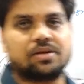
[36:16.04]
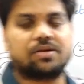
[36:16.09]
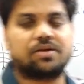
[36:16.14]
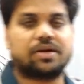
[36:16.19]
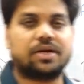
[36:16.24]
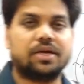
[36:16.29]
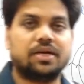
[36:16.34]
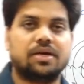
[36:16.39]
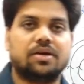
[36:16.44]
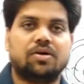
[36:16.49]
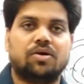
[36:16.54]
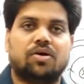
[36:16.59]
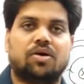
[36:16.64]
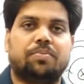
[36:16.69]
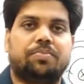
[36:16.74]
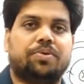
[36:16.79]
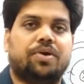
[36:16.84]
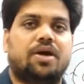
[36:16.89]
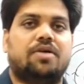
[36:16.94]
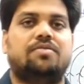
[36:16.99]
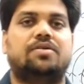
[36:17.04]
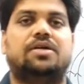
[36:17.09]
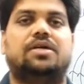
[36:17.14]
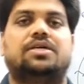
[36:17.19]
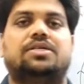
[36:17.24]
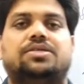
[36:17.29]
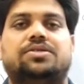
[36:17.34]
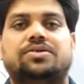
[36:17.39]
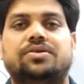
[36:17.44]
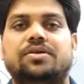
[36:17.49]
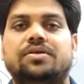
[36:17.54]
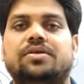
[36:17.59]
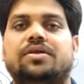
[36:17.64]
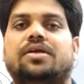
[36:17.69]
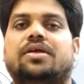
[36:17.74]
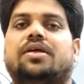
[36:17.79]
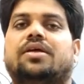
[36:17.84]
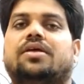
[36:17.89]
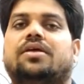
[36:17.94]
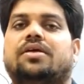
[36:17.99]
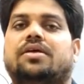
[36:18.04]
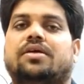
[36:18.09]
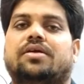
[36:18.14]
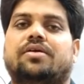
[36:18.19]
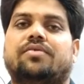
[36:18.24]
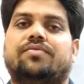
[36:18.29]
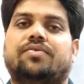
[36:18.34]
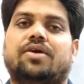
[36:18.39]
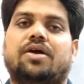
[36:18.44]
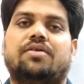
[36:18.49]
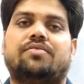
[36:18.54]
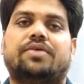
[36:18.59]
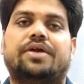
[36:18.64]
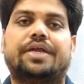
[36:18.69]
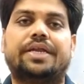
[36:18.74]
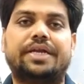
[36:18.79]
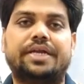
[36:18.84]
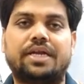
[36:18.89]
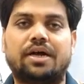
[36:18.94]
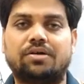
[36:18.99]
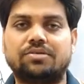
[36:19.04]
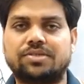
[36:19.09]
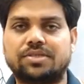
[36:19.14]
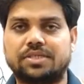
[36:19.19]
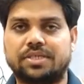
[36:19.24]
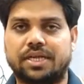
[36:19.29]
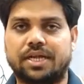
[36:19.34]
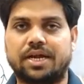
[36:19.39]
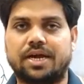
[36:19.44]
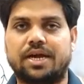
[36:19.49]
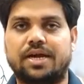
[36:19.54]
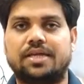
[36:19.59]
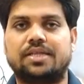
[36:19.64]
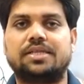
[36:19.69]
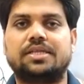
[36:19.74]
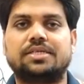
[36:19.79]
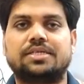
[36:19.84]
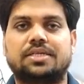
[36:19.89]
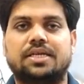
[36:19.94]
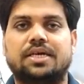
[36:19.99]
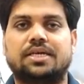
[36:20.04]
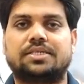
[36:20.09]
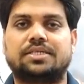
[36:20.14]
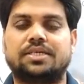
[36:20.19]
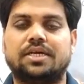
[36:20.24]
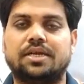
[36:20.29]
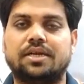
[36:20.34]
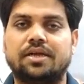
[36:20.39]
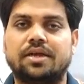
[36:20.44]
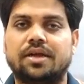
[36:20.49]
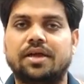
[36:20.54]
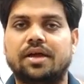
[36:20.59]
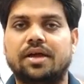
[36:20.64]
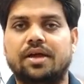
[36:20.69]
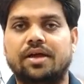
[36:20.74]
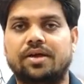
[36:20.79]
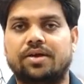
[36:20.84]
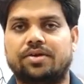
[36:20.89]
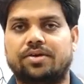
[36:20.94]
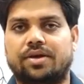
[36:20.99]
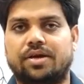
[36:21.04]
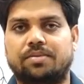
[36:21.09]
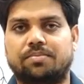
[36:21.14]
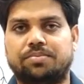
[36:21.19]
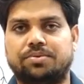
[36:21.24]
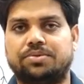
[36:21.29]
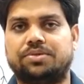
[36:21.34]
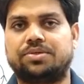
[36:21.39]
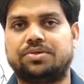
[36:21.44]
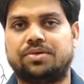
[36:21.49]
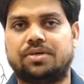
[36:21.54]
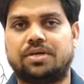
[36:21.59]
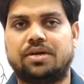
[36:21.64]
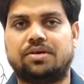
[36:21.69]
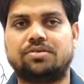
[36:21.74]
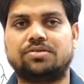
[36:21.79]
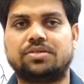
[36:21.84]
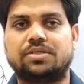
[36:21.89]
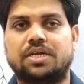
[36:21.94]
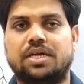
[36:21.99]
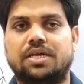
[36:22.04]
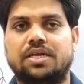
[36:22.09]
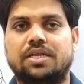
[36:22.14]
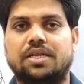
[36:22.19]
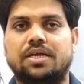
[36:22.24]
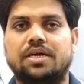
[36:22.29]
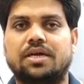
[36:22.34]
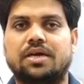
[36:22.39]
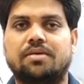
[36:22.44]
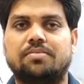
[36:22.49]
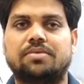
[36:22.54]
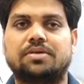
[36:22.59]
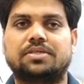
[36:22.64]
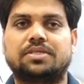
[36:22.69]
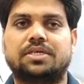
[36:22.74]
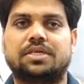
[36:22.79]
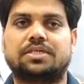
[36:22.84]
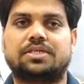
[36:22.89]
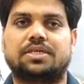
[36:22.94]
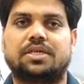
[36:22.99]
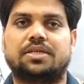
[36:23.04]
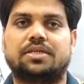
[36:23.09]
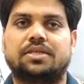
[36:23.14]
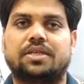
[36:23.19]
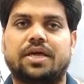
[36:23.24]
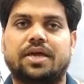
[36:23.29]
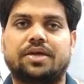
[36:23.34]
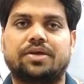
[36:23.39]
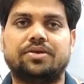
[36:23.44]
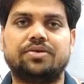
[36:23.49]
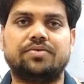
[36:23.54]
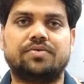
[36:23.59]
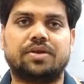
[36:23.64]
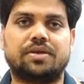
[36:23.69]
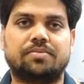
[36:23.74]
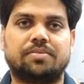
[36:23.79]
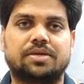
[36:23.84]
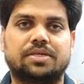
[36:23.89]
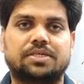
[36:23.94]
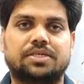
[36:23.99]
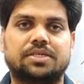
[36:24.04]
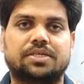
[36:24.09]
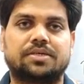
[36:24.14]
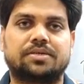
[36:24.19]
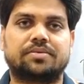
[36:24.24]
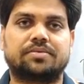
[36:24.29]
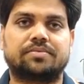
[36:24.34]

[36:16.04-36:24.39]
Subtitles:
Okay, hope you have understood. If you have any doubts regarding this lecture, you can put your doubts under the comment section. Thank you very much.